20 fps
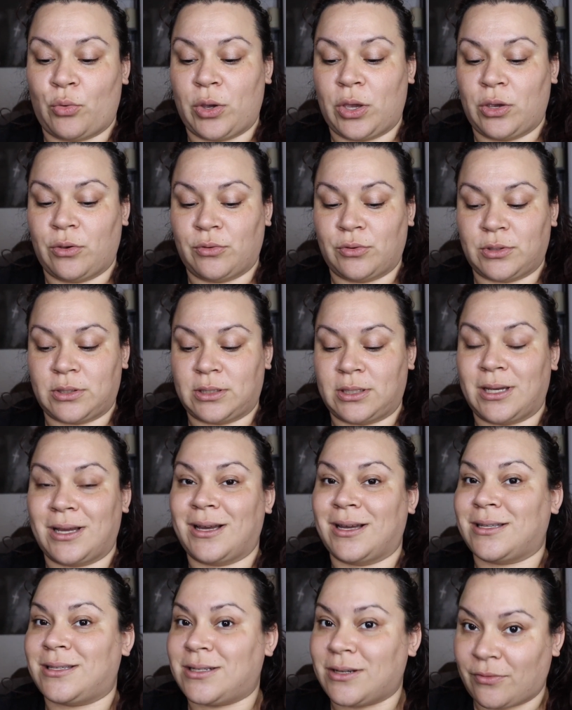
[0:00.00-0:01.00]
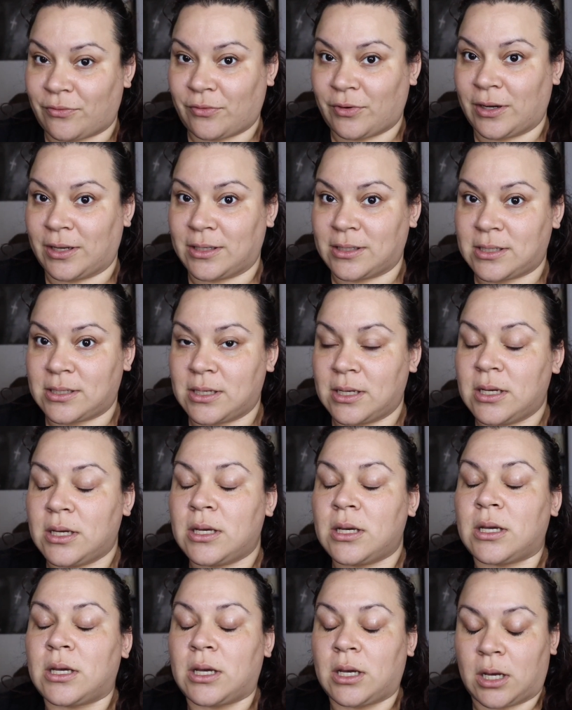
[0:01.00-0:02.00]
we used a different
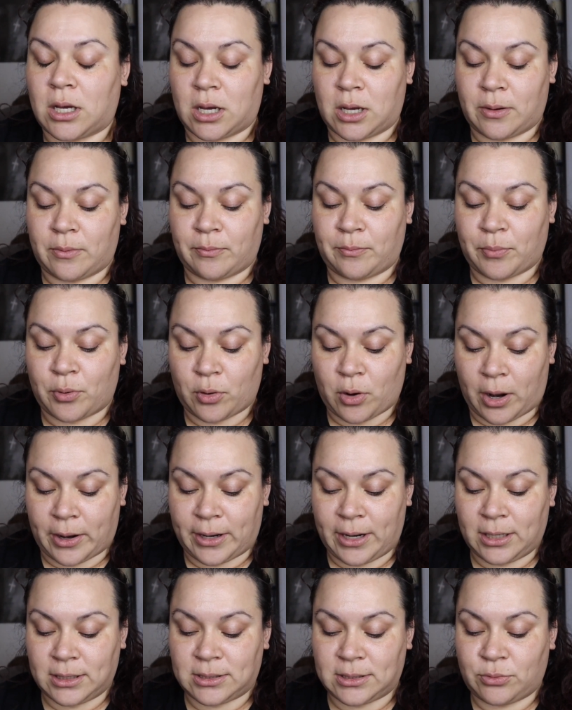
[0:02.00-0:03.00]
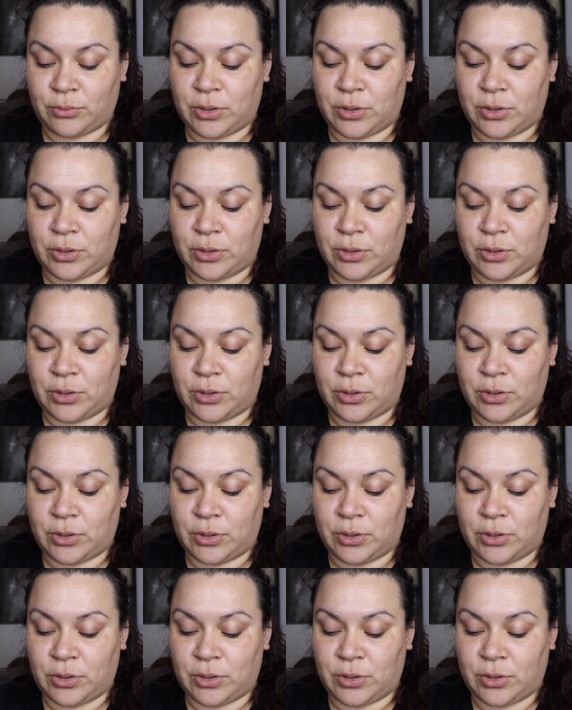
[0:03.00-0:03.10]
product.